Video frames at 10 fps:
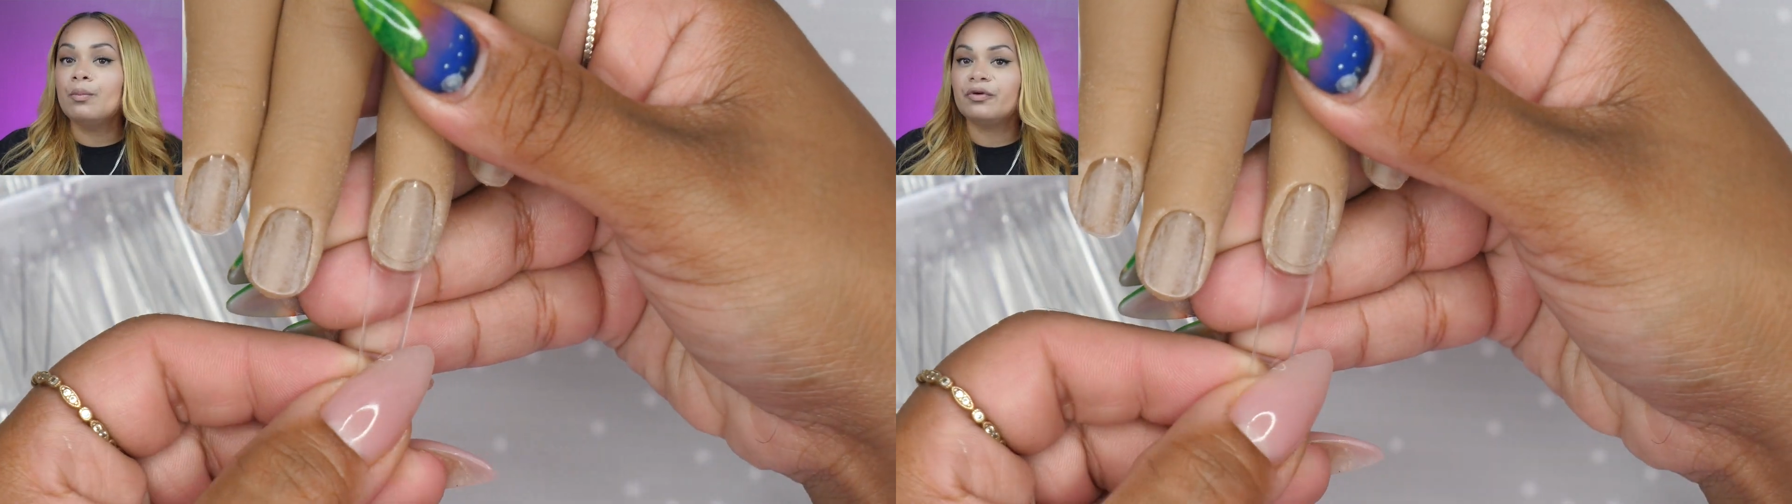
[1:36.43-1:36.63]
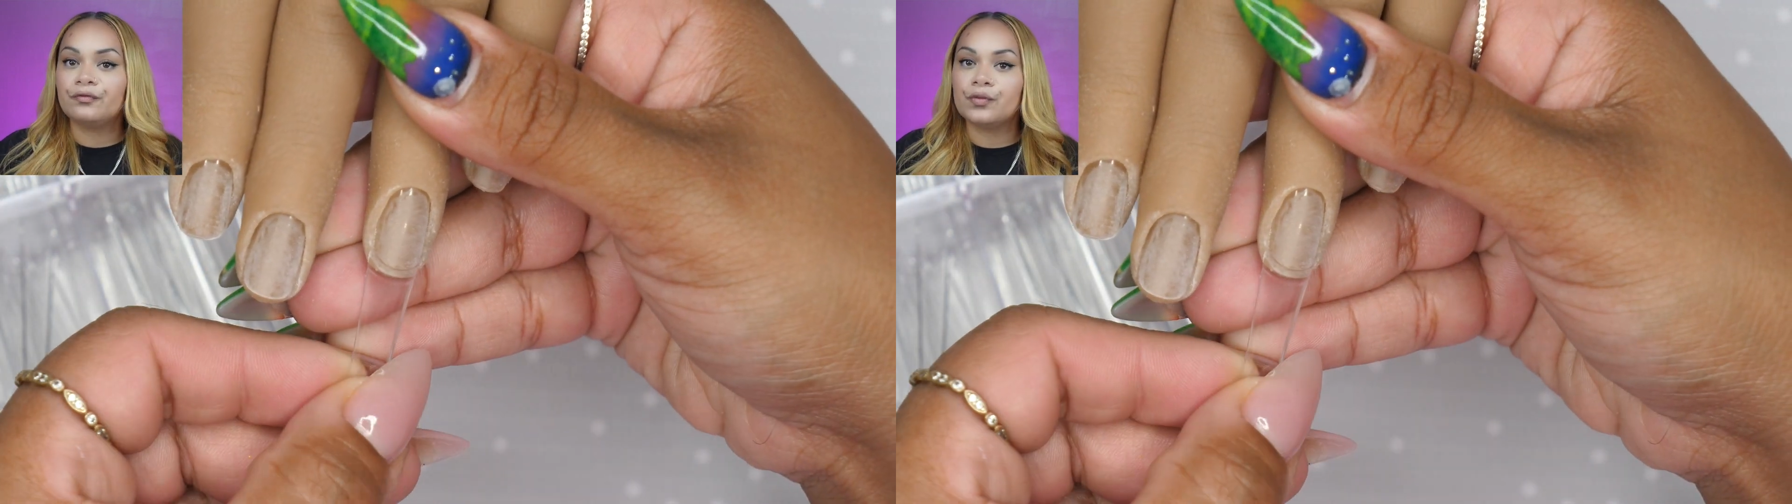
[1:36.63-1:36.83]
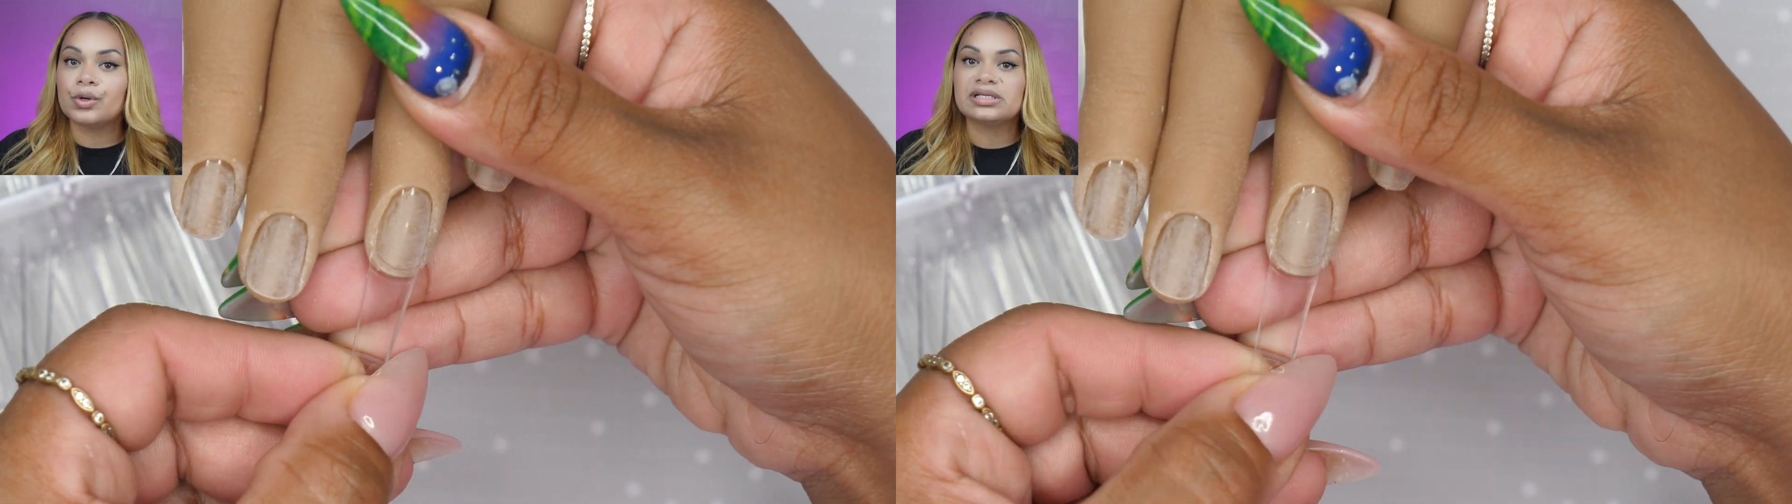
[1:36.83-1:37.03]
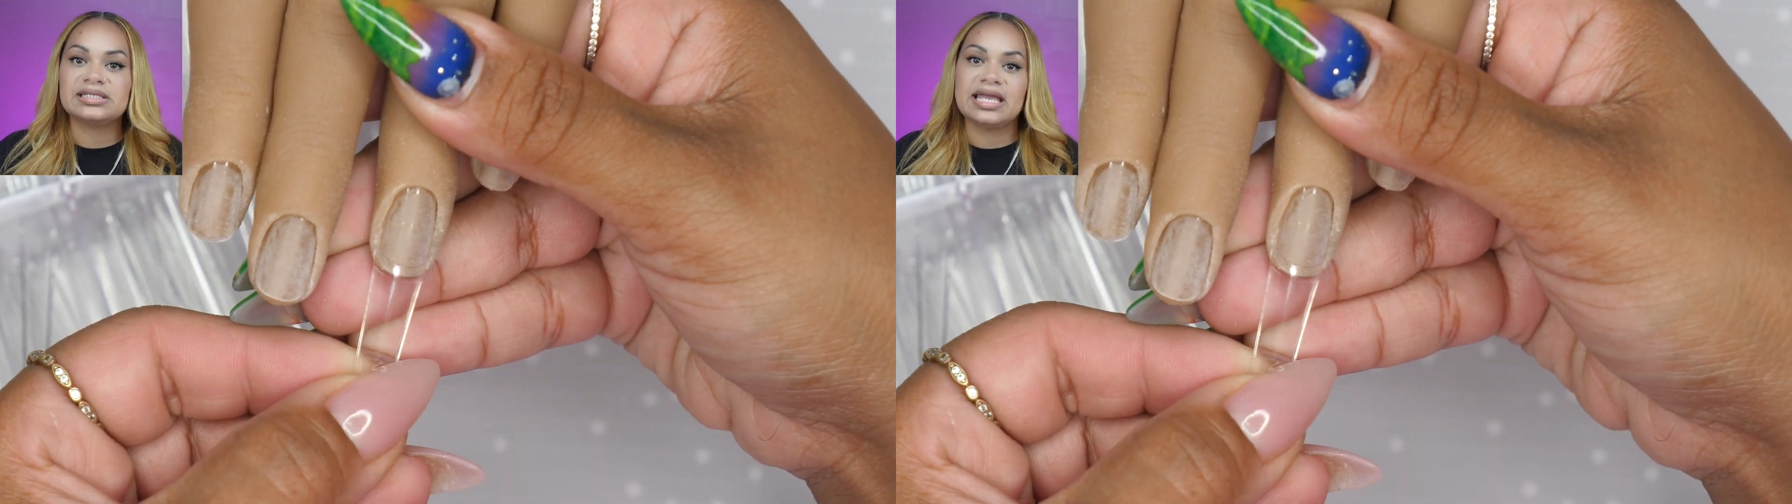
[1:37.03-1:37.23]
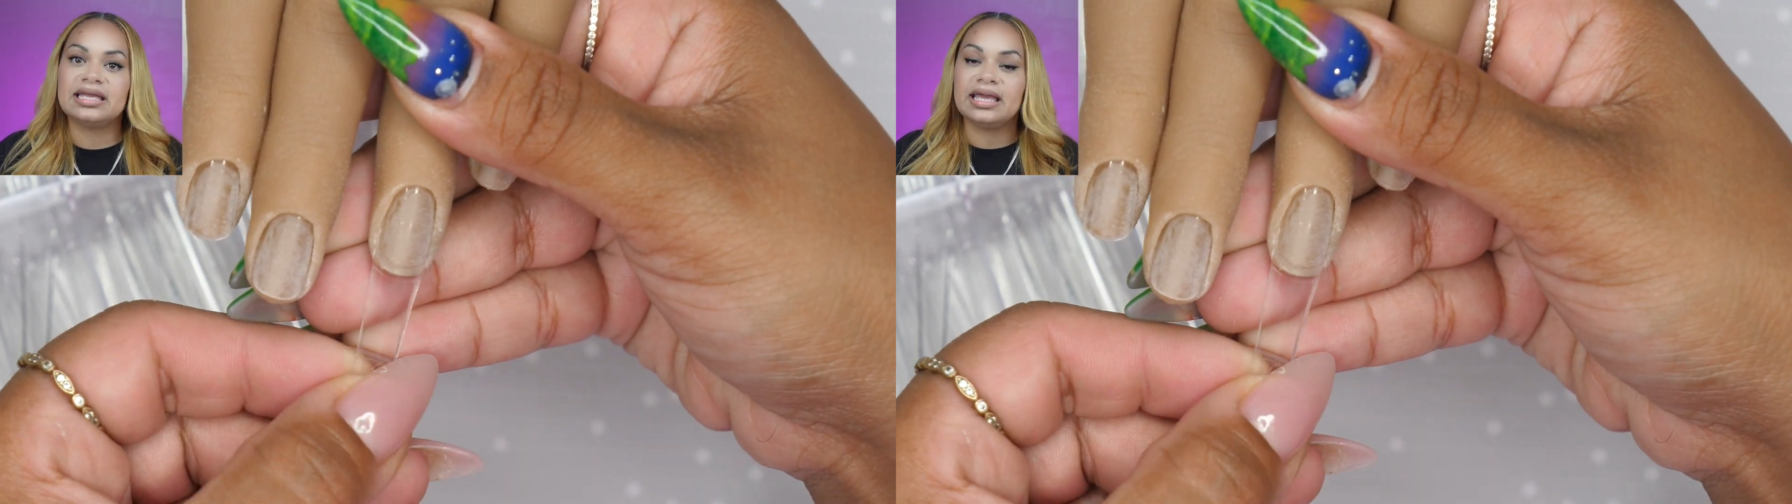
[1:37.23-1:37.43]
before
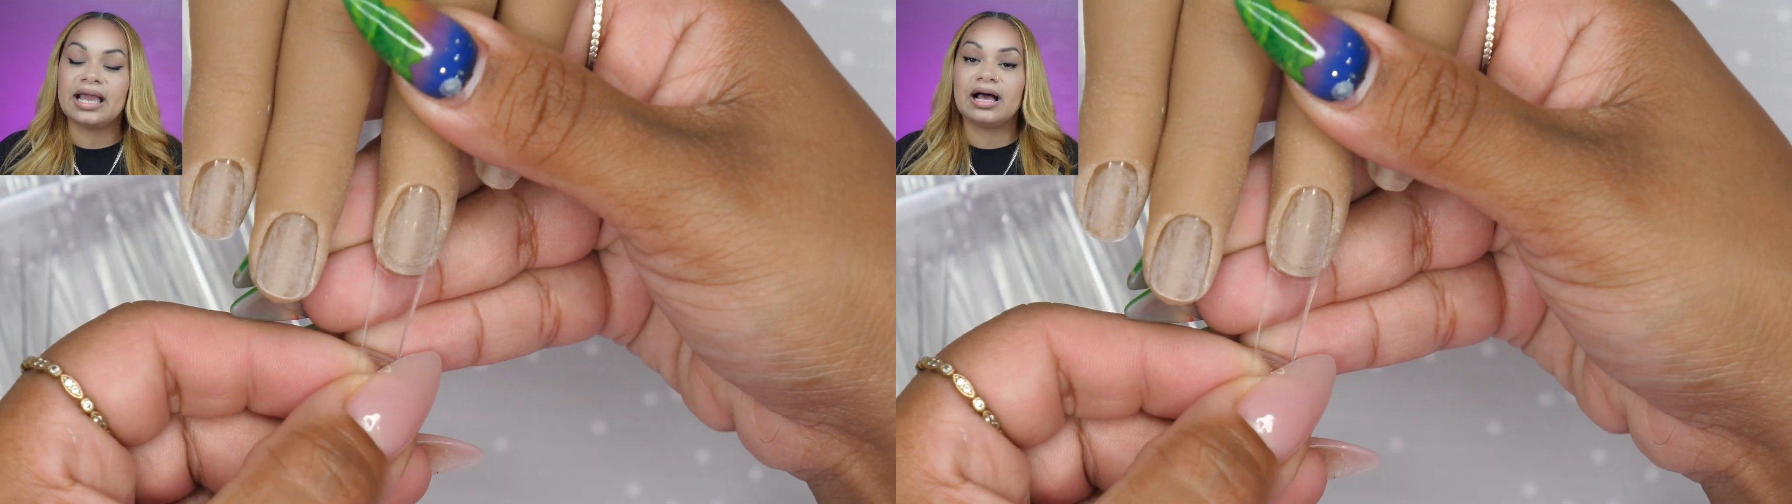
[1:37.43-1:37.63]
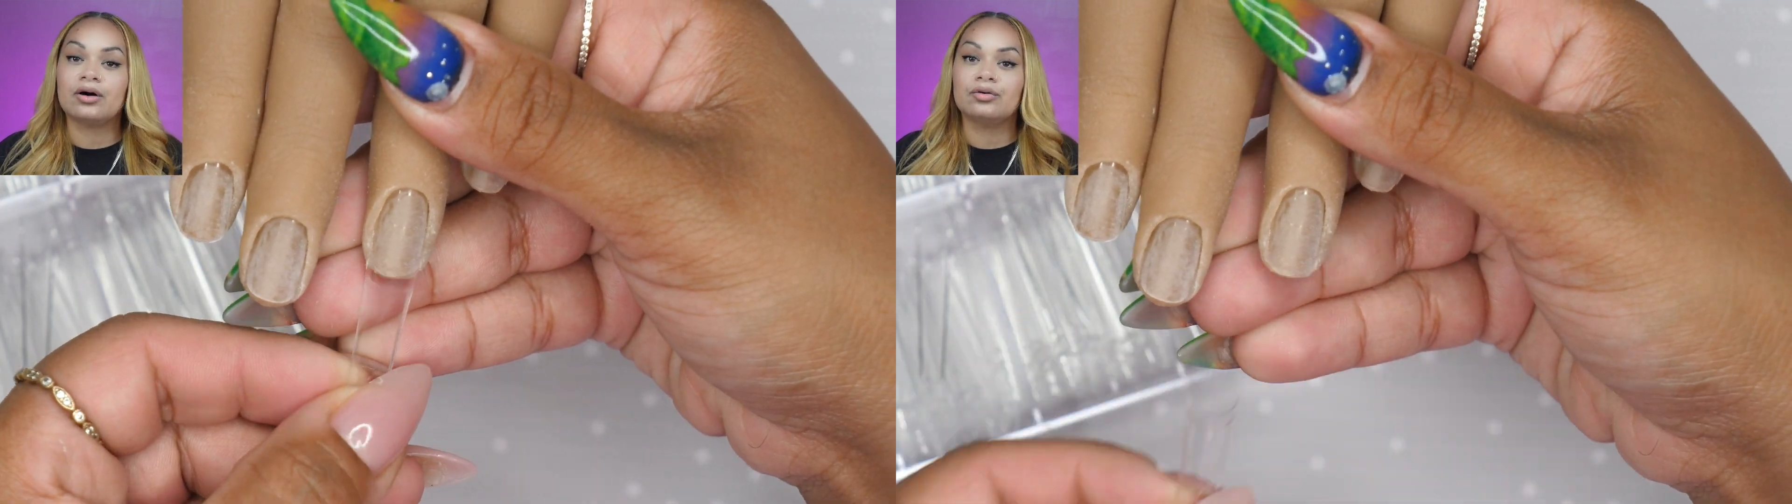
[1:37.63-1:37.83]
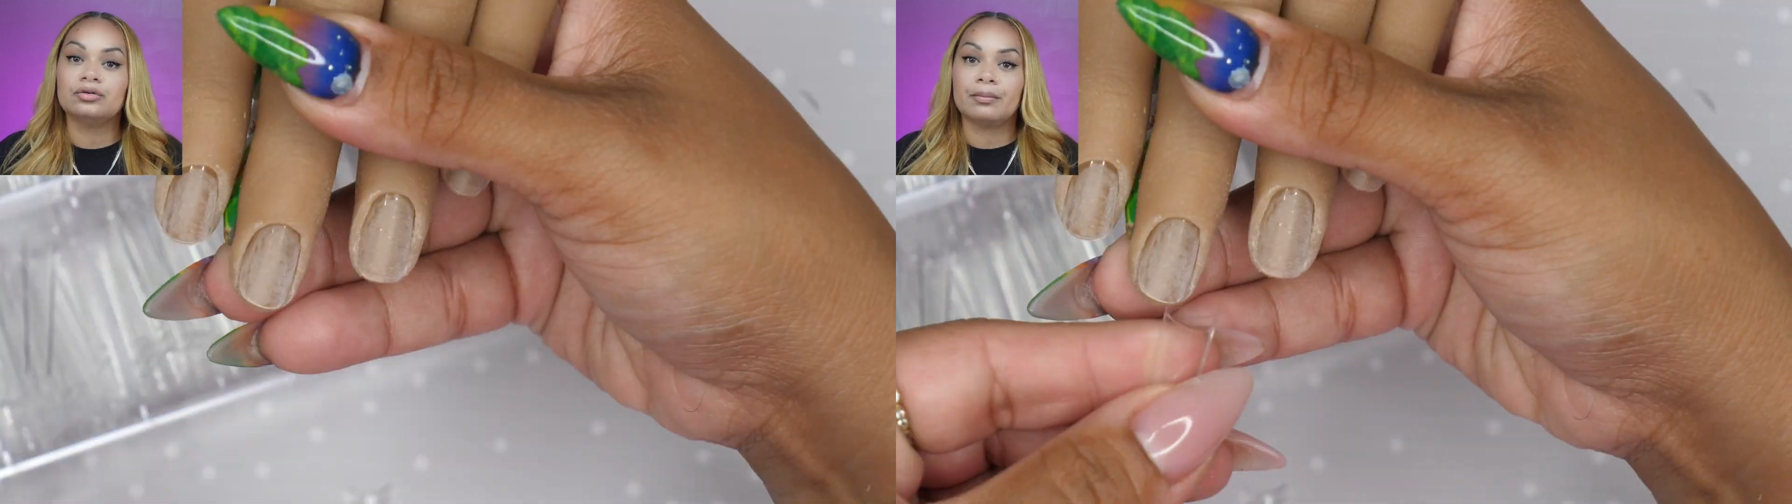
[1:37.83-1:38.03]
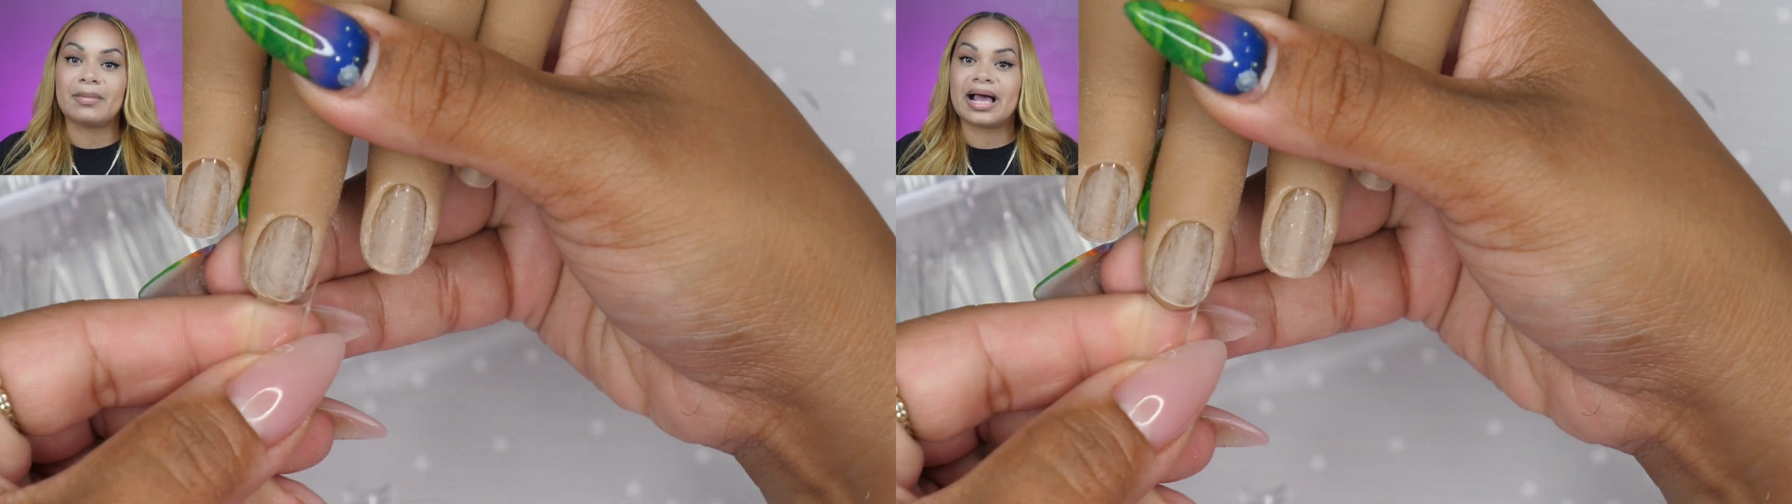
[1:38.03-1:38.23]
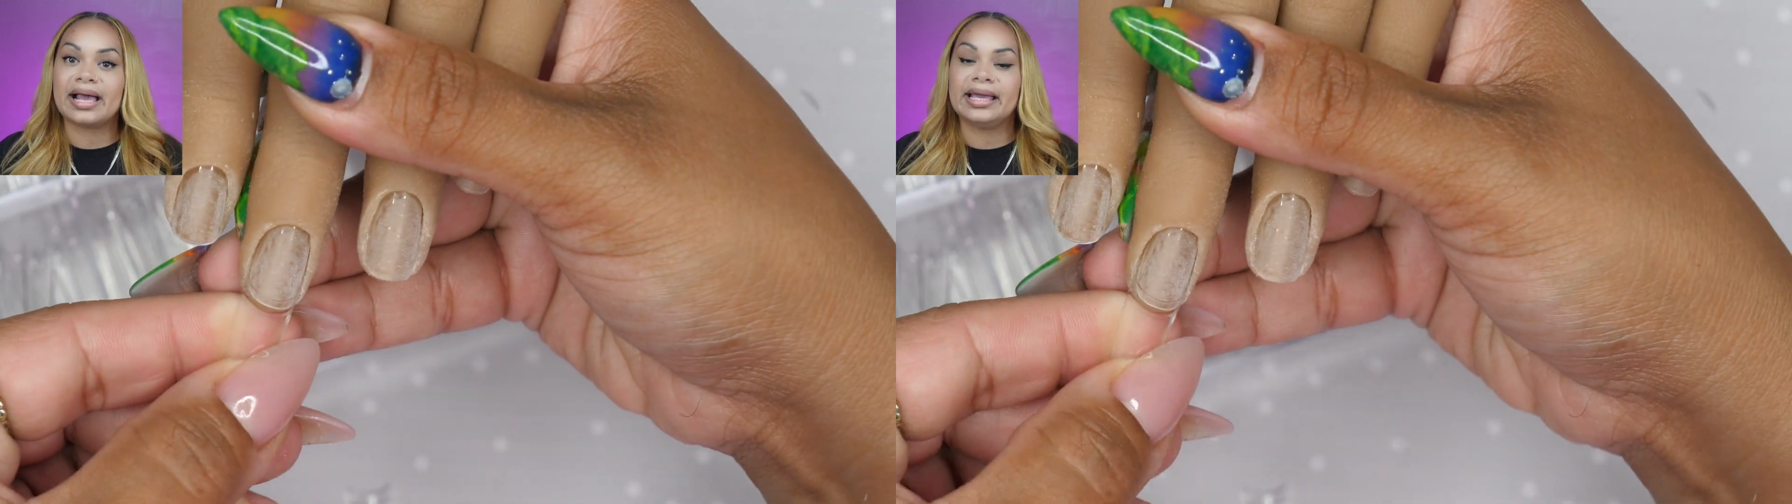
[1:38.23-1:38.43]
taking out
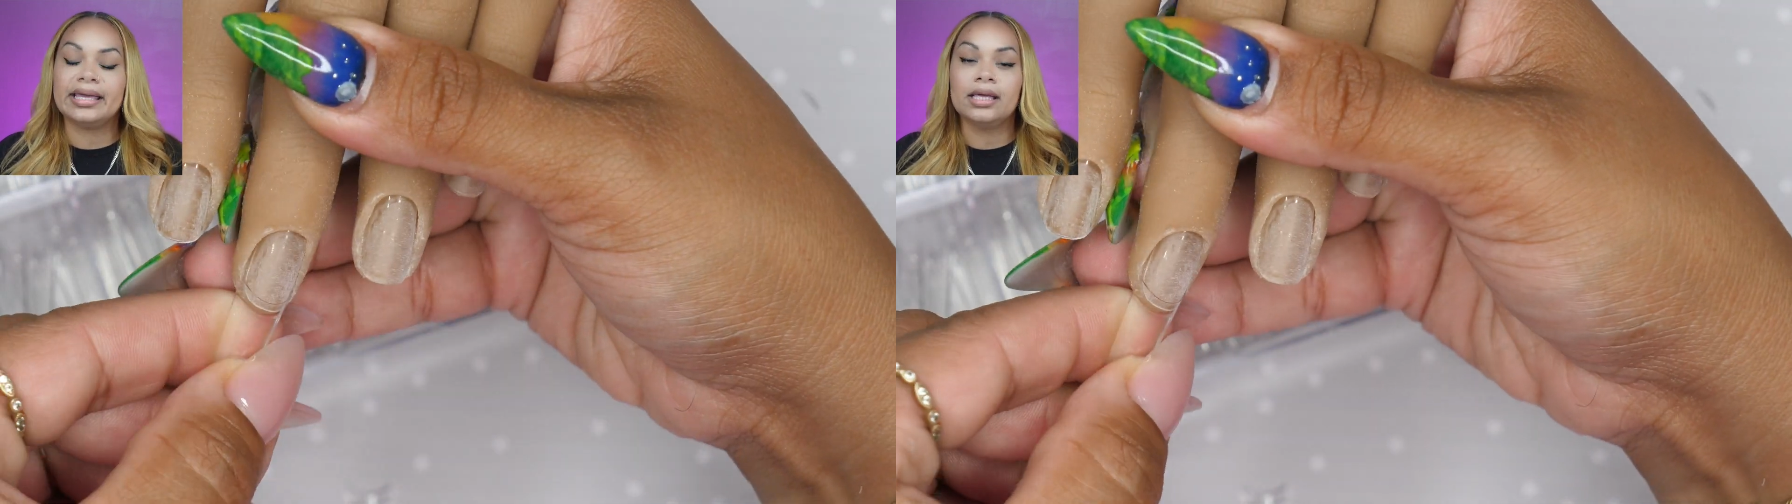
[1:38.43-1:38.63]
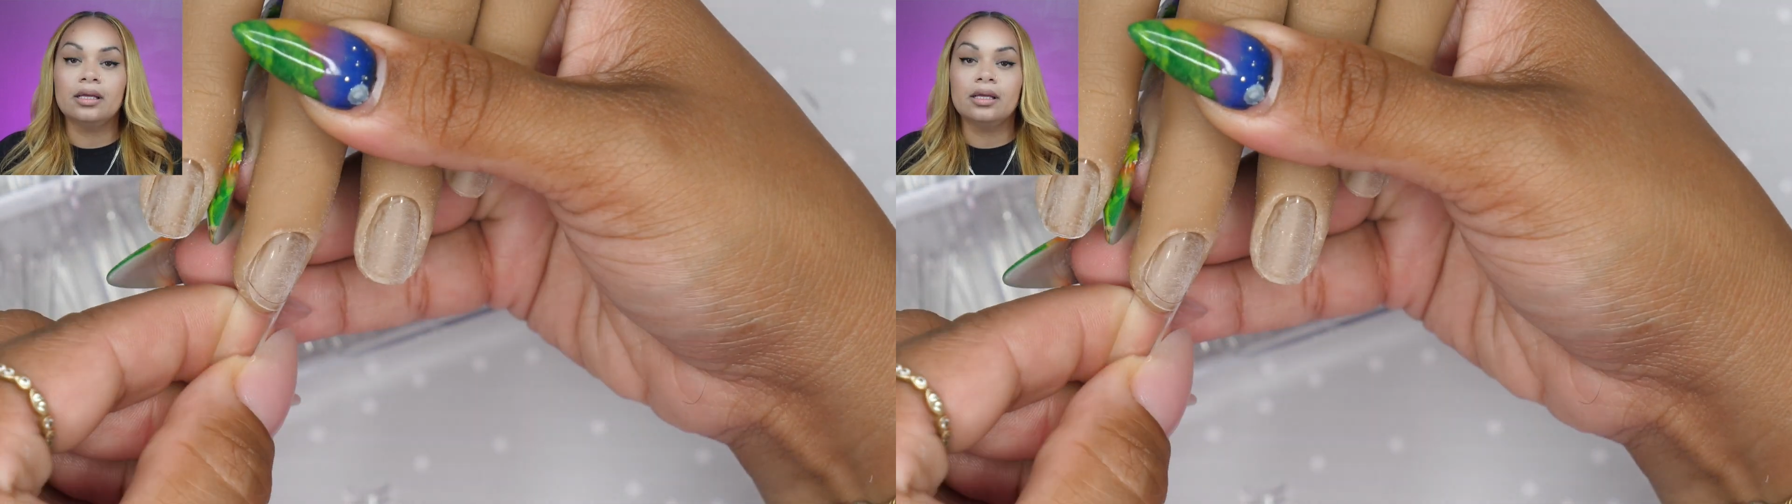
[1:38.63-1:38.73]
my